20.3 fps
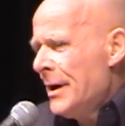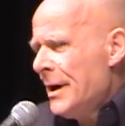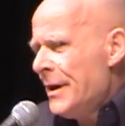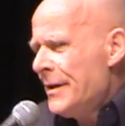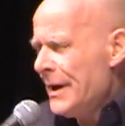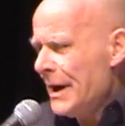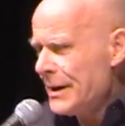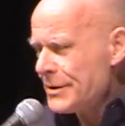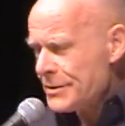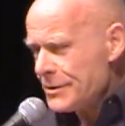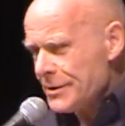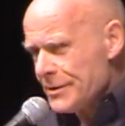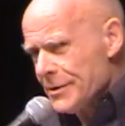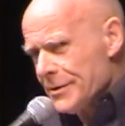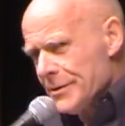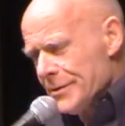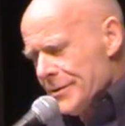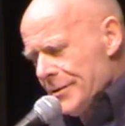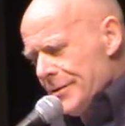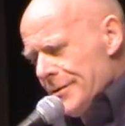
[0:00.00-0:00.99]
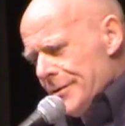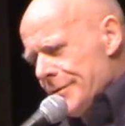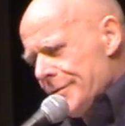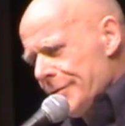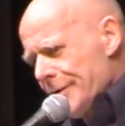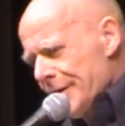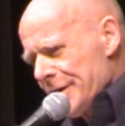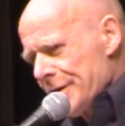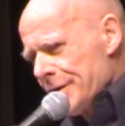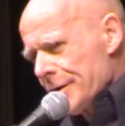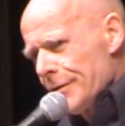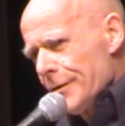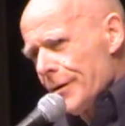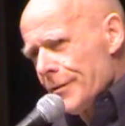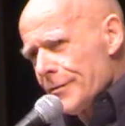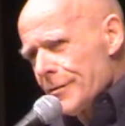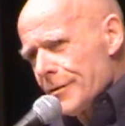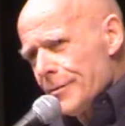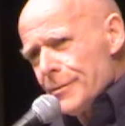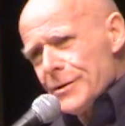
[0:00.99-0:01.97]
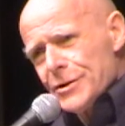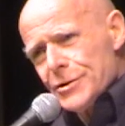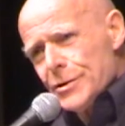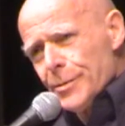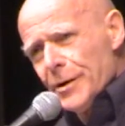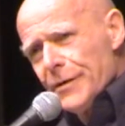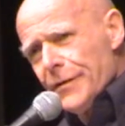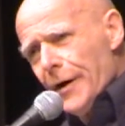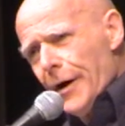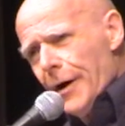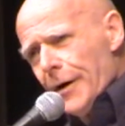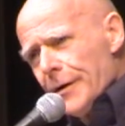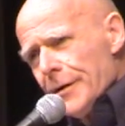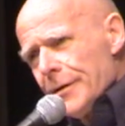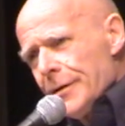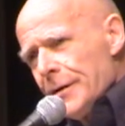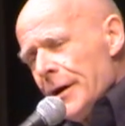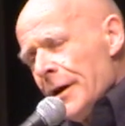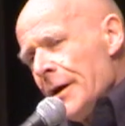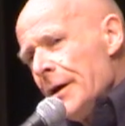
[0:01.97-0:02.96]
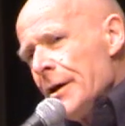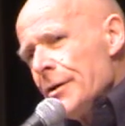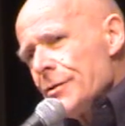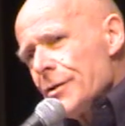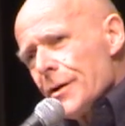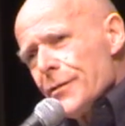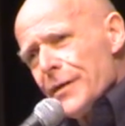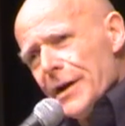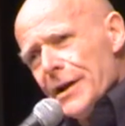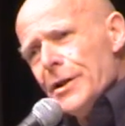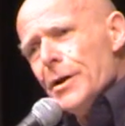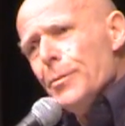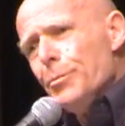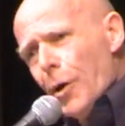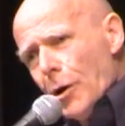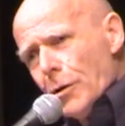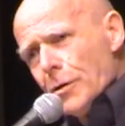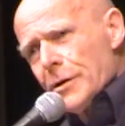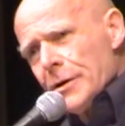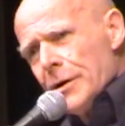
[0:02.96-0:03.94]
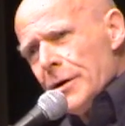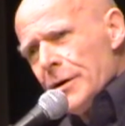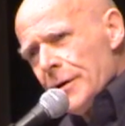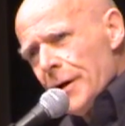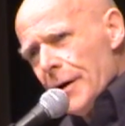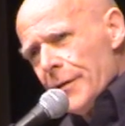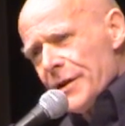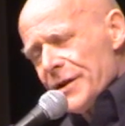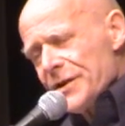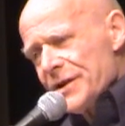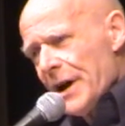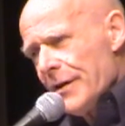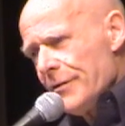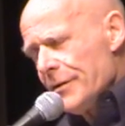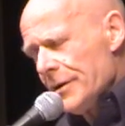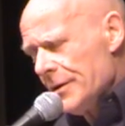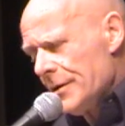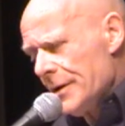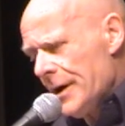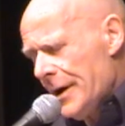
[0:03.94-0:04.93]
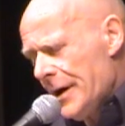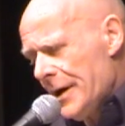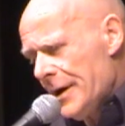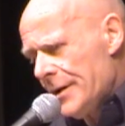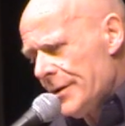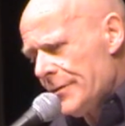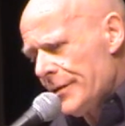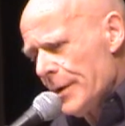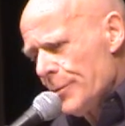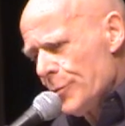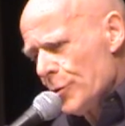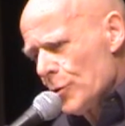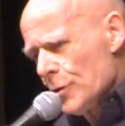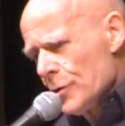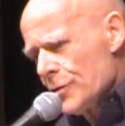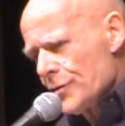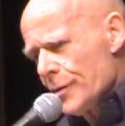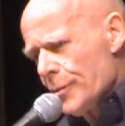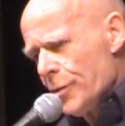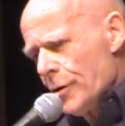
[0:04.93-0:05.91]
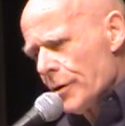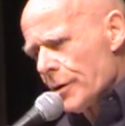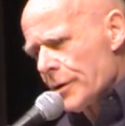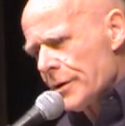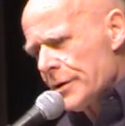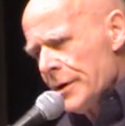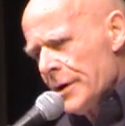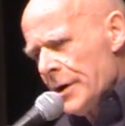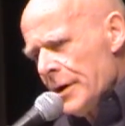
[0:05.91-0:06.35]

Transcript: And the answer to this conundrum is to be found sort of in the bulk of the Savile Tribunal's report.